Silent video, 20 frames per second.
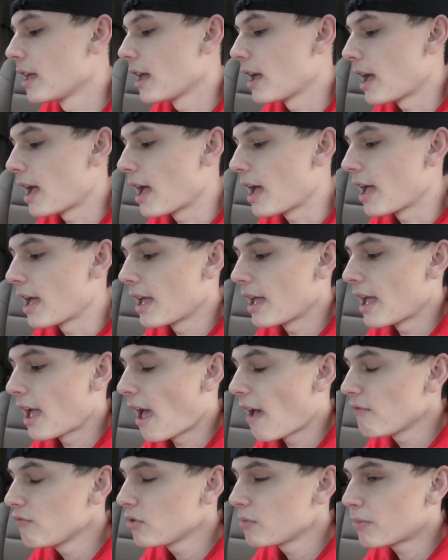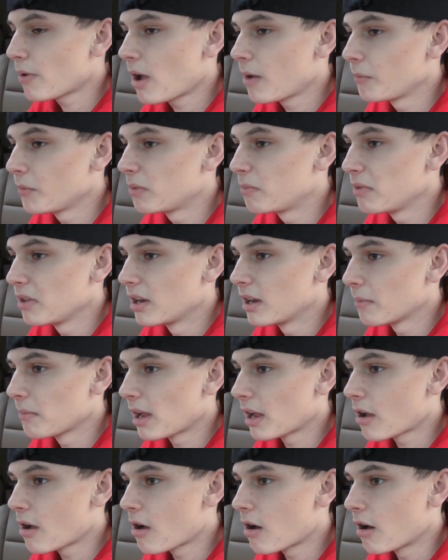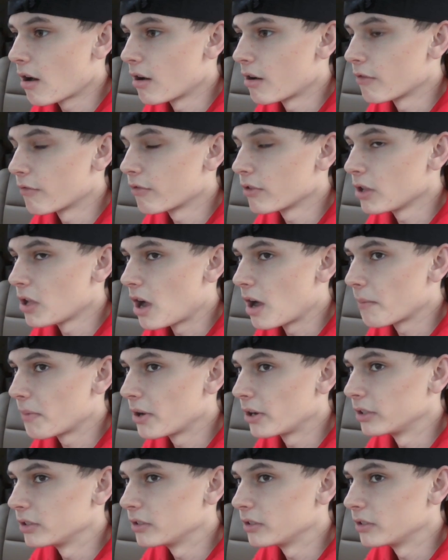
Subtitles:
I have no problem with being in my car for long periods of